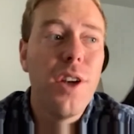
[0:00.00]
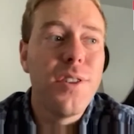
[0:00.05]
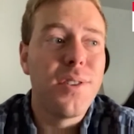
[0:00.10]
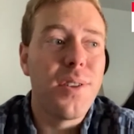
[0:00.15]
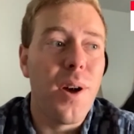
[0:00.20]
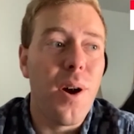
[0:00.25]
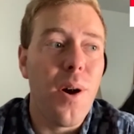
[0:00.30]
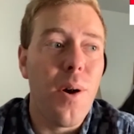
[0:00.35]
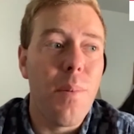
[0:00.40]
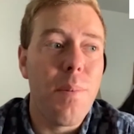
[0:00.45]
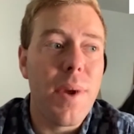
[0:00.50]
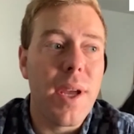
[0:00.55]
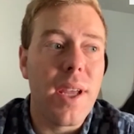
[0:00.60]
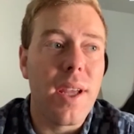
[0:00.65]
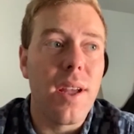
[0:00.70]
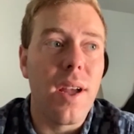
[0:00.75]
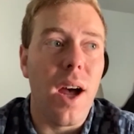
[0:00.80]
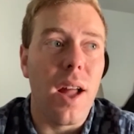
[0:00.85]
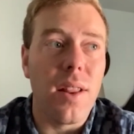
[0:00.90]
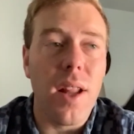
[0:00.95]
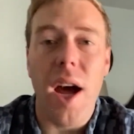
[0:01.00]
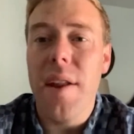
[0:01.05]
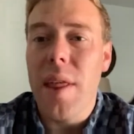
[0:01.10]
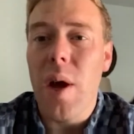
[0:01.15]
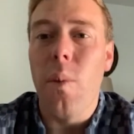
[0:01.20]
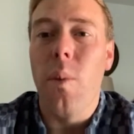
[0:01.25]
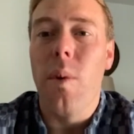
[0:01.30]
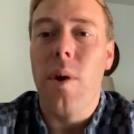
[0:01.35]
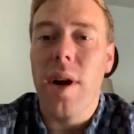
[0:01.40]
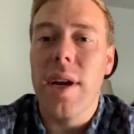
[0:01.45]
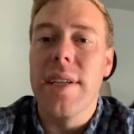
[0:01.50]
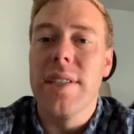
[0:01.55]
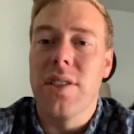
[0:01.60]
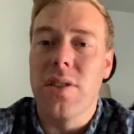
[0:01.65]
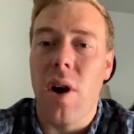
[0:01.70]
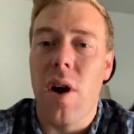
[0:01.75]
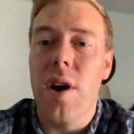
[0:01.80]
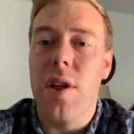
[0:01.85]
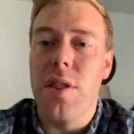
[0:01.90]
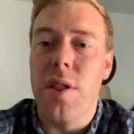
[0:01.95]
So a lot of that work has
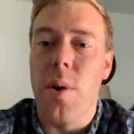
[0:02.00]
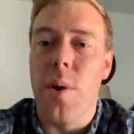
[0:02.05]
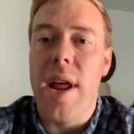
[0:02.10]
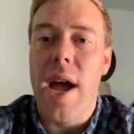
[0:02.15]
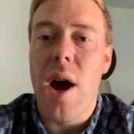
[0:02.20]
started, though,